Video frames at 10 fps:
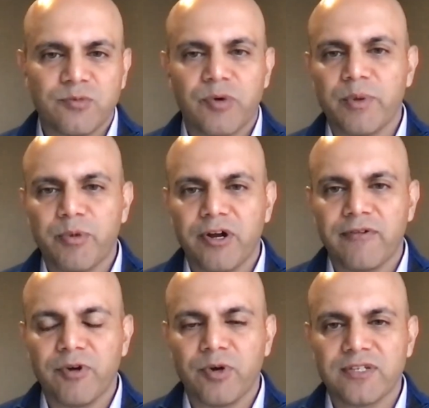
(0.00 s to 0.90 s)
Where do we put
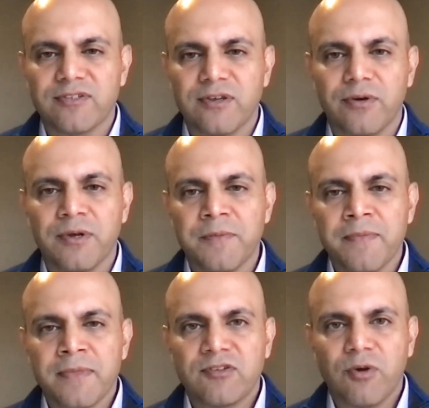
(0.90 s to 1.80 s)
our focus? So
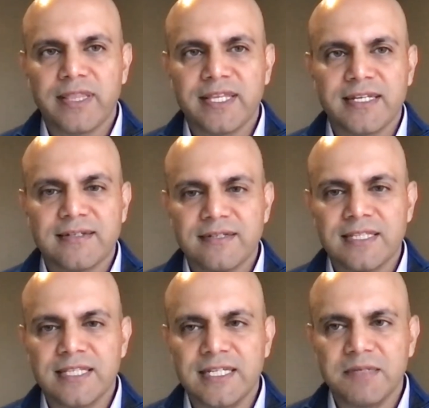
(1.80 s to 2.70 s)
I think
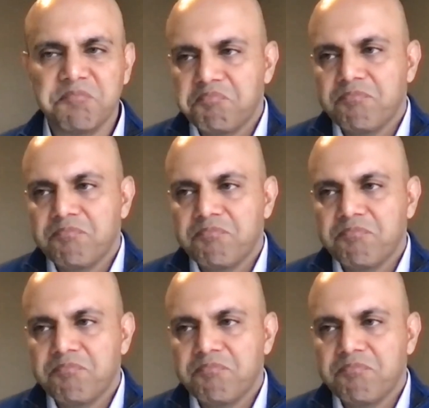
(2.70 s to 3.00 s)
in the